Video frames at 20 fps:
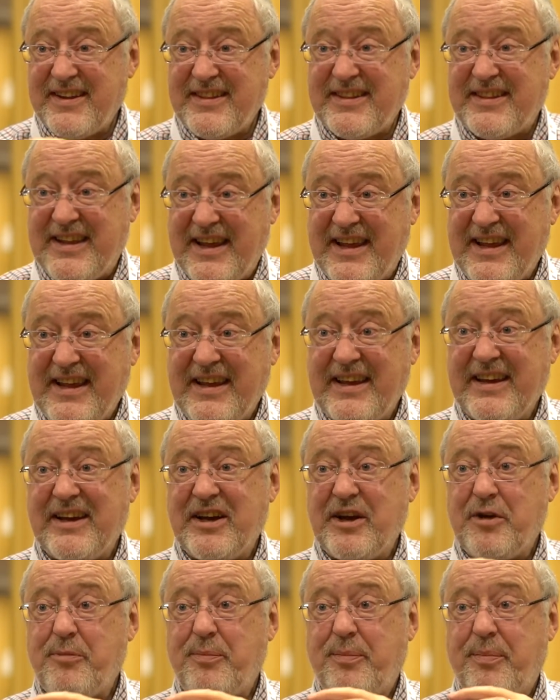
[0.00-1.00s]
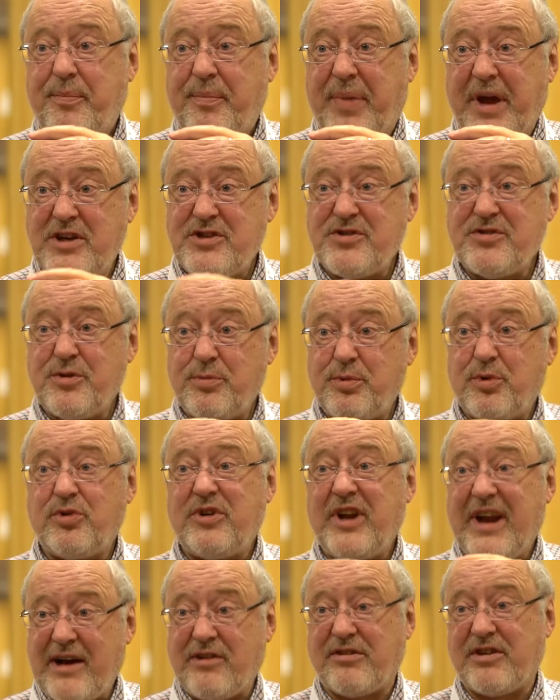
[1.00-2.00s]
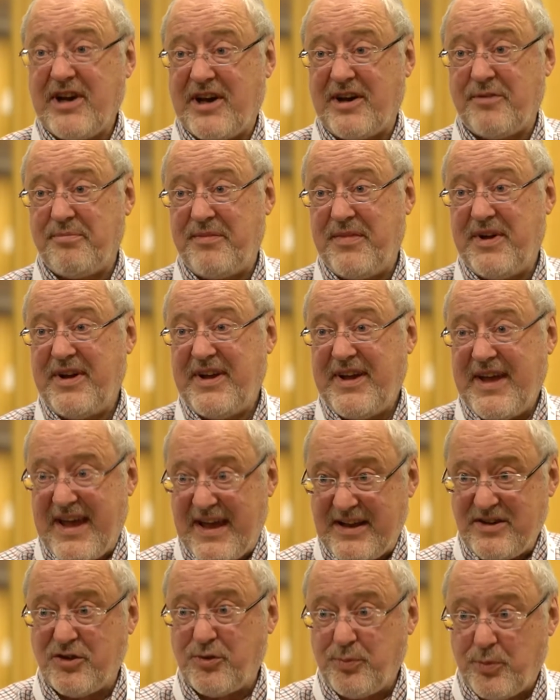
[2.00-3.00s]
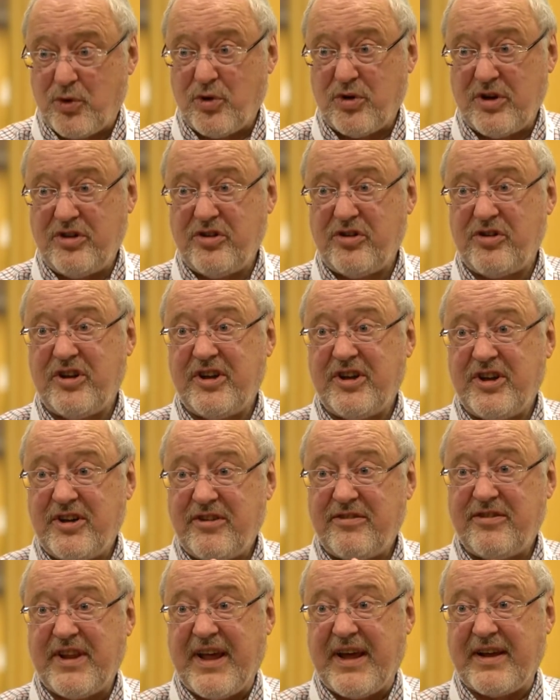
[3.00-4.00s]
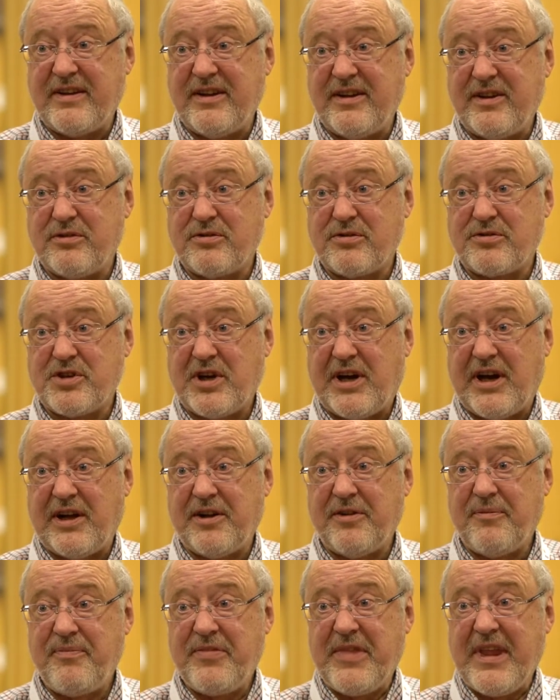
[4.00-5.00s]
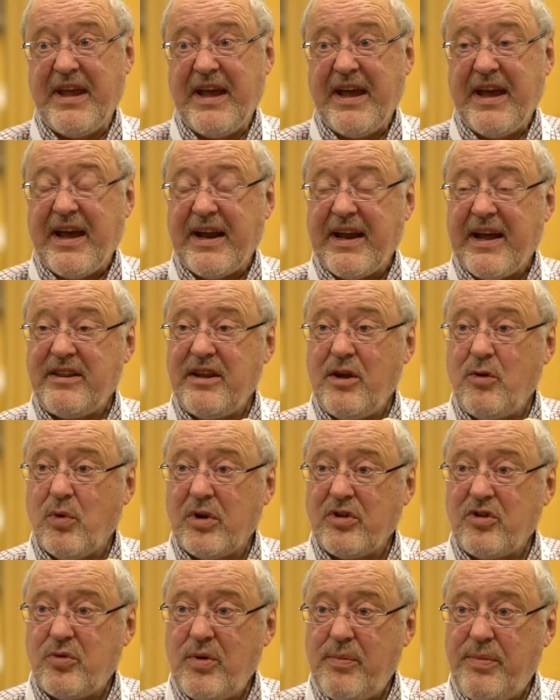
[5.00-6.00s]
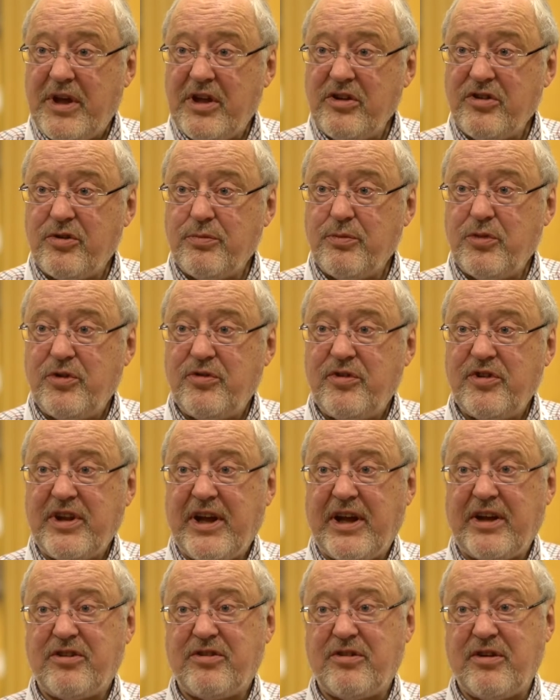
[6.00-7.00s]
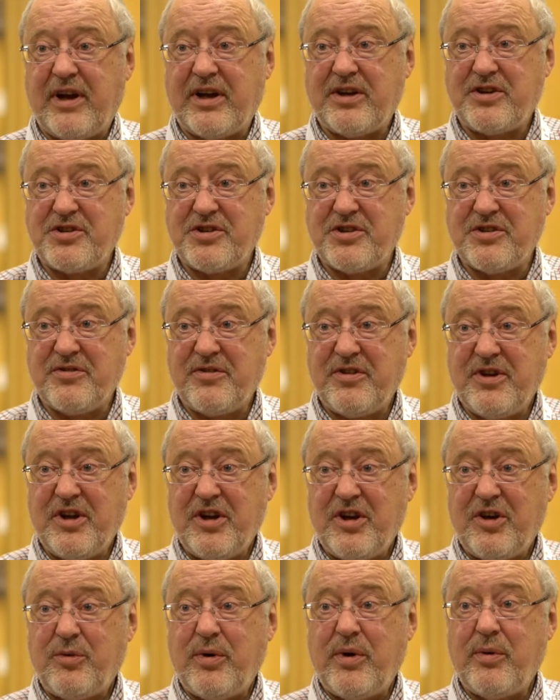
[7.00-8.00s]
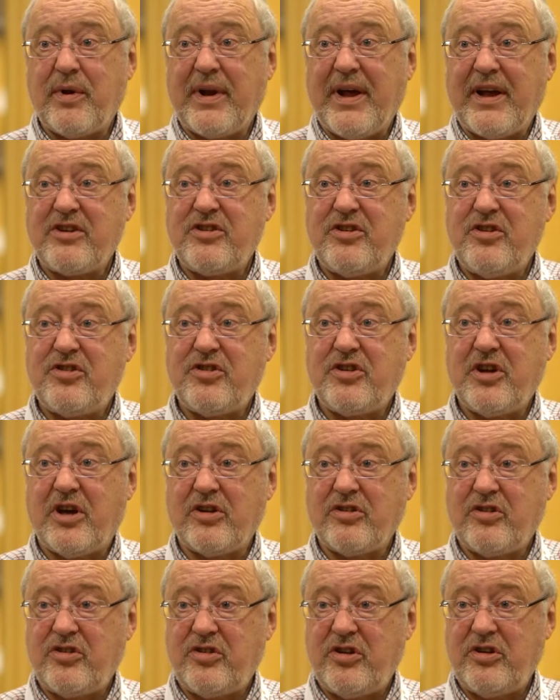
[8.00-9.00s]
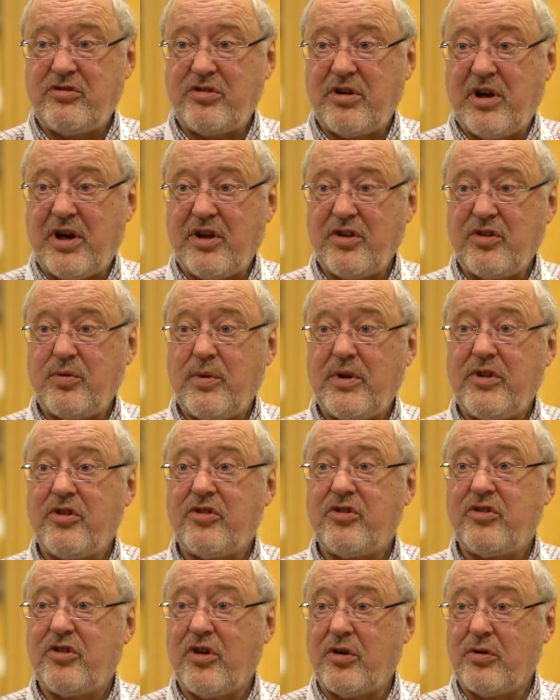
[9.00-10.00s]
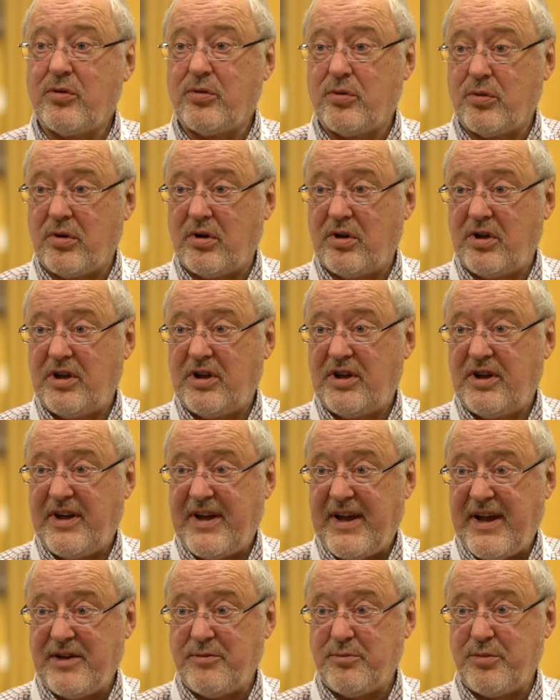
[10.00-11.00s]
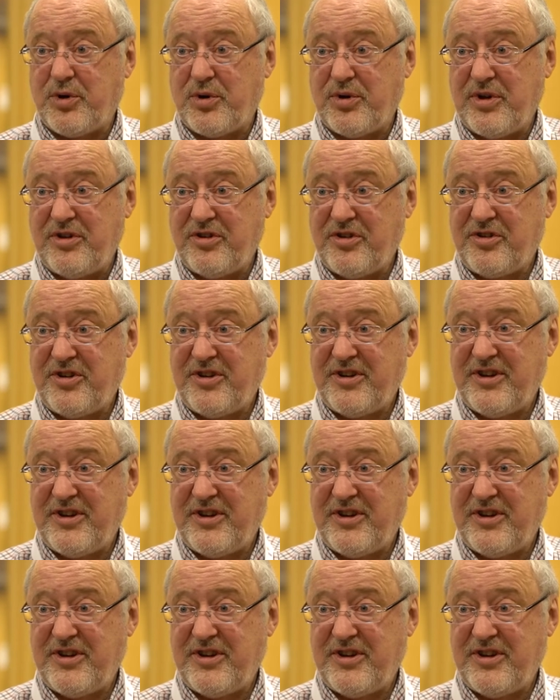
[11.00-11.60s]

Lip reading: the patient-reported outcome endpoint for that clinical trial. And I think once we begin to move in that direction, we will actually start to see trials where the sole endpoint